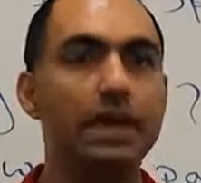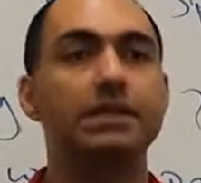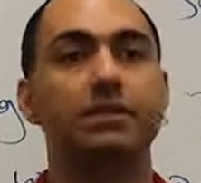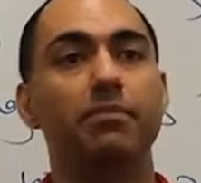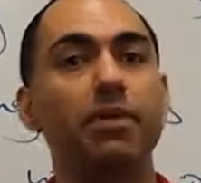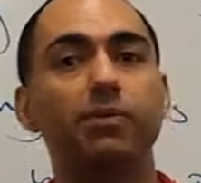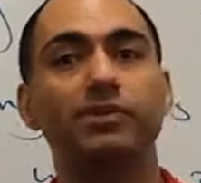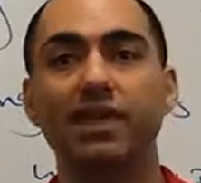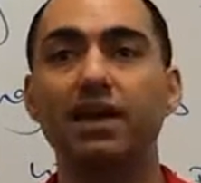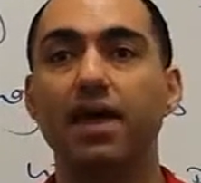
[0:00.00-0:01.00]
Some people
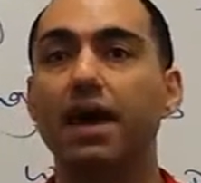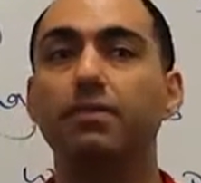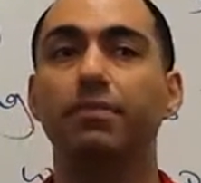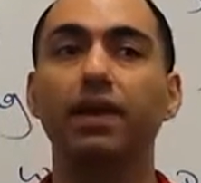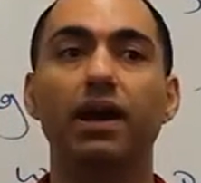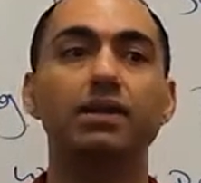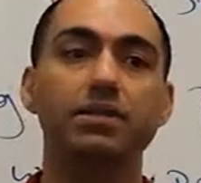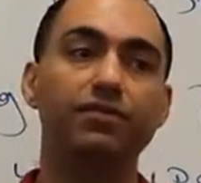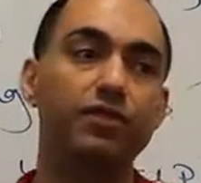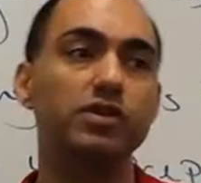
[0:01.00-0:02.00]
say that because
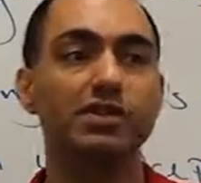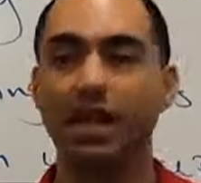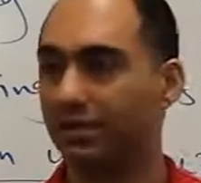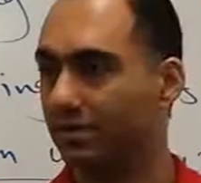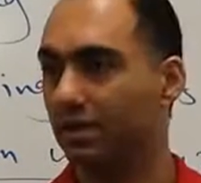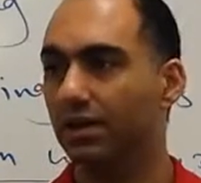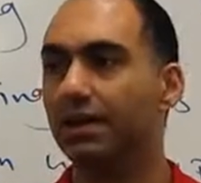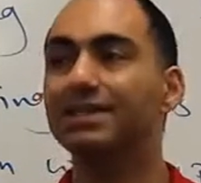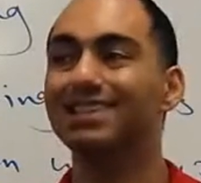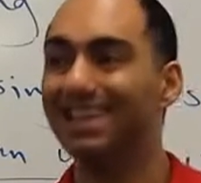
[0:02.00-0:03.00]
the first set
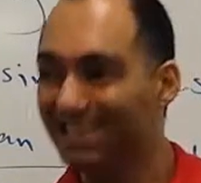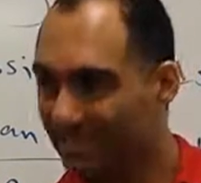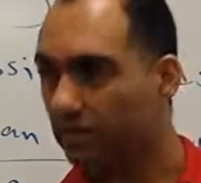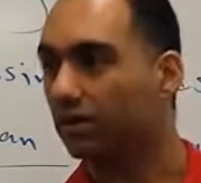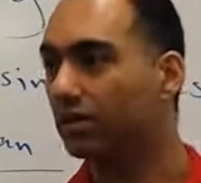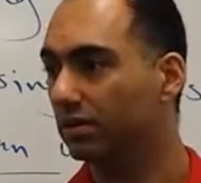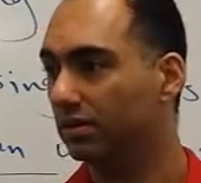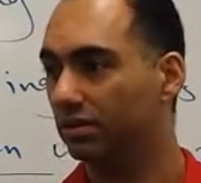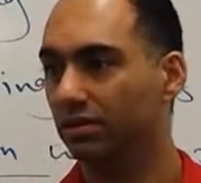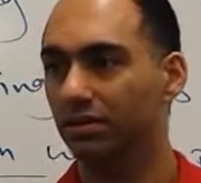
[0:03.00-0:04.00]
is easier,
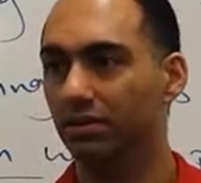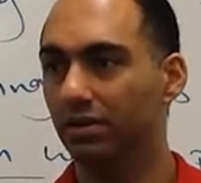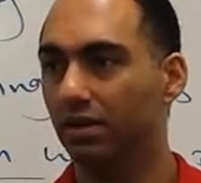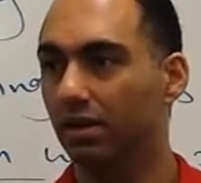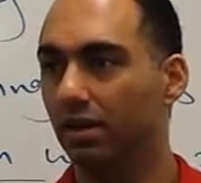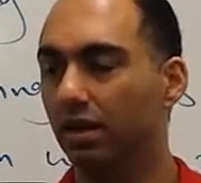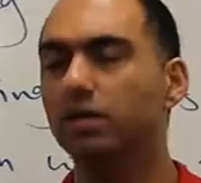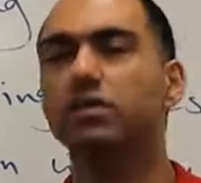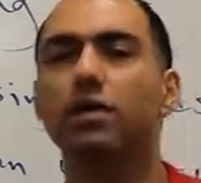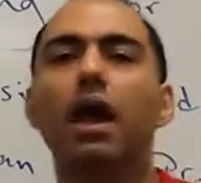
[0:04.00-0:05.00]

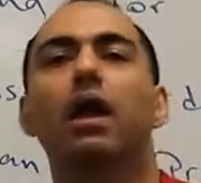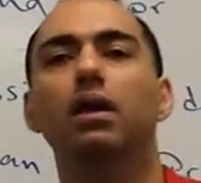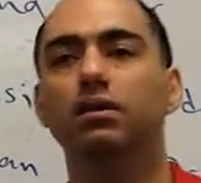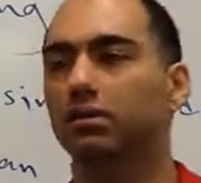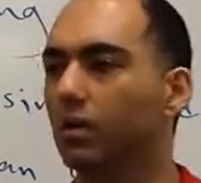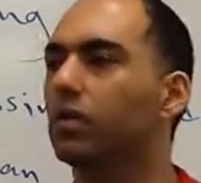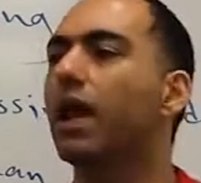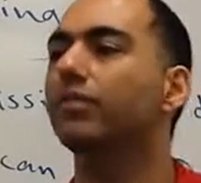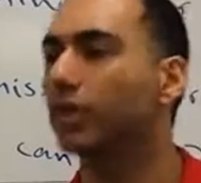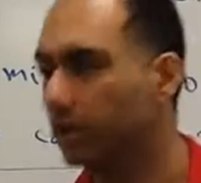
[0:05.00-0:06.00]
it's okay, you don't
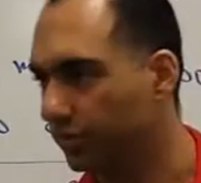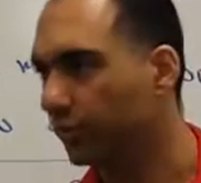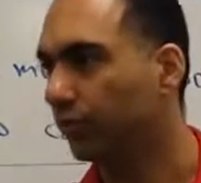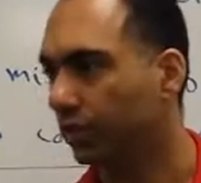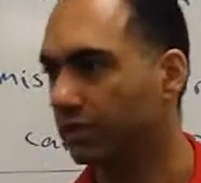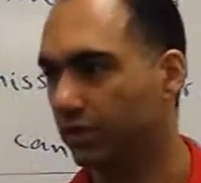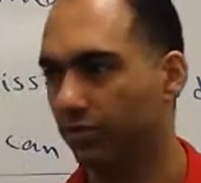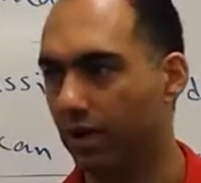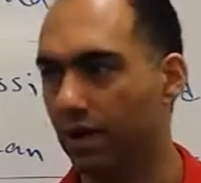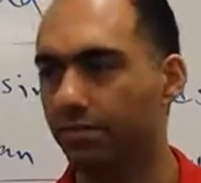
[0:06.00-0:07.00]
have to
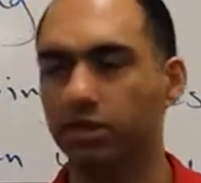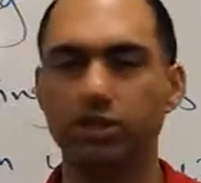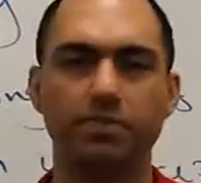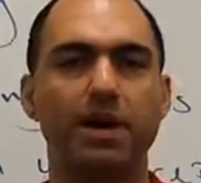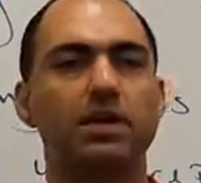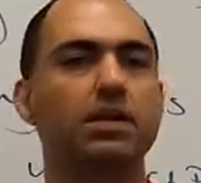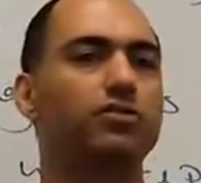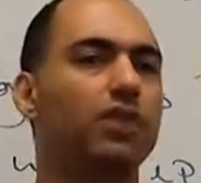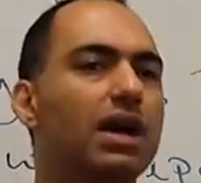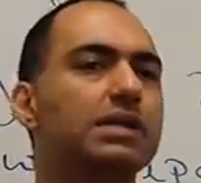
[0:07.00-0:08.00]
concentrate that much. It's about an
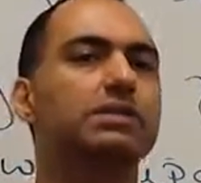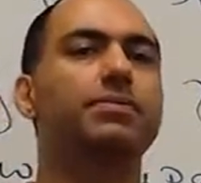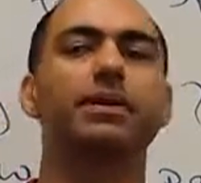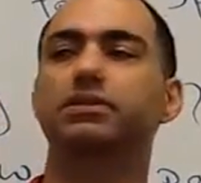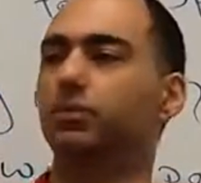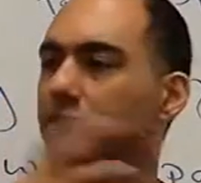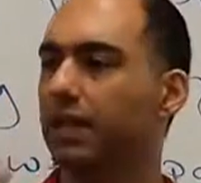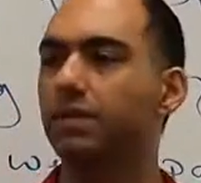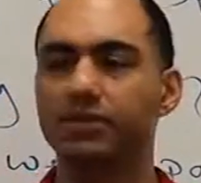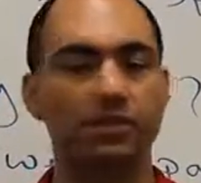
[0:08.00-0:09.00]
address, about someone's
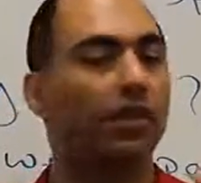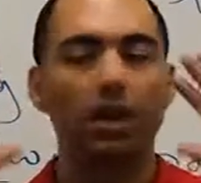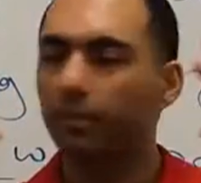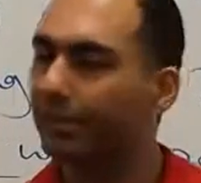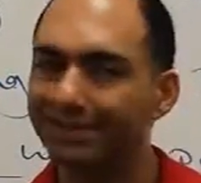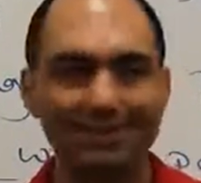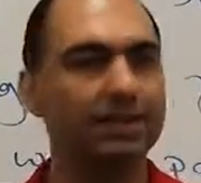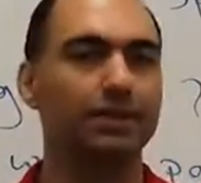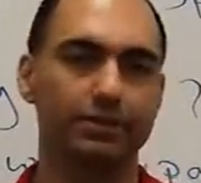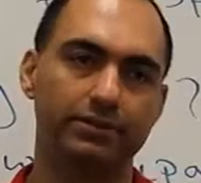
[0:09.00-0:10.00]
name and stuff. But
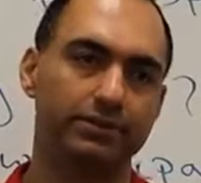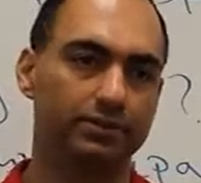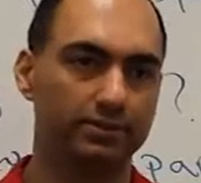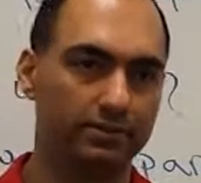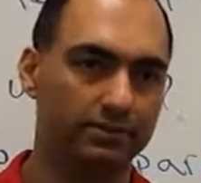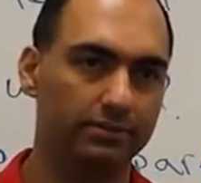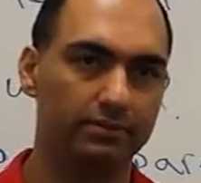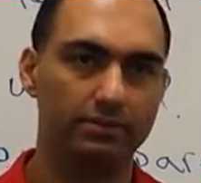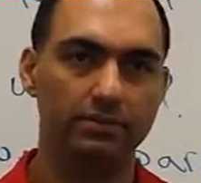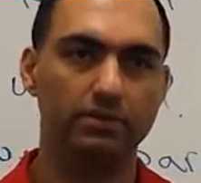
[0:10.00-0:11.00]
still,
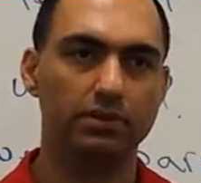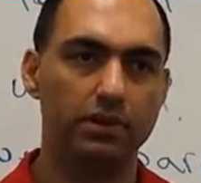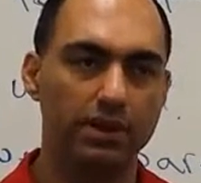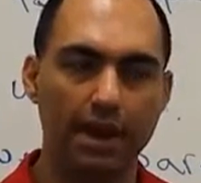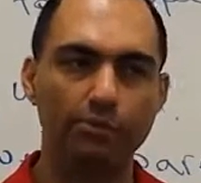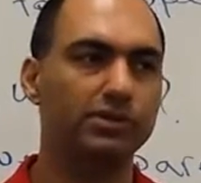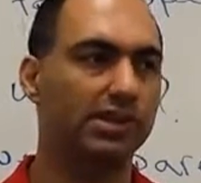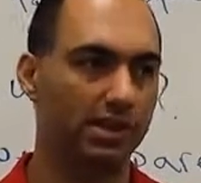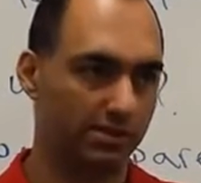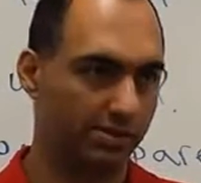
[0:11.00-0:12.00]
I wouldn't
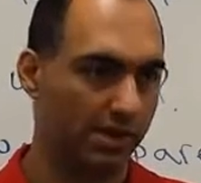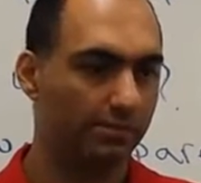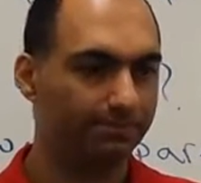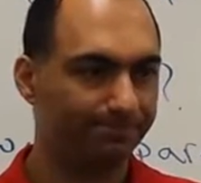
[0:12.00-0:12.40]
say yes to that.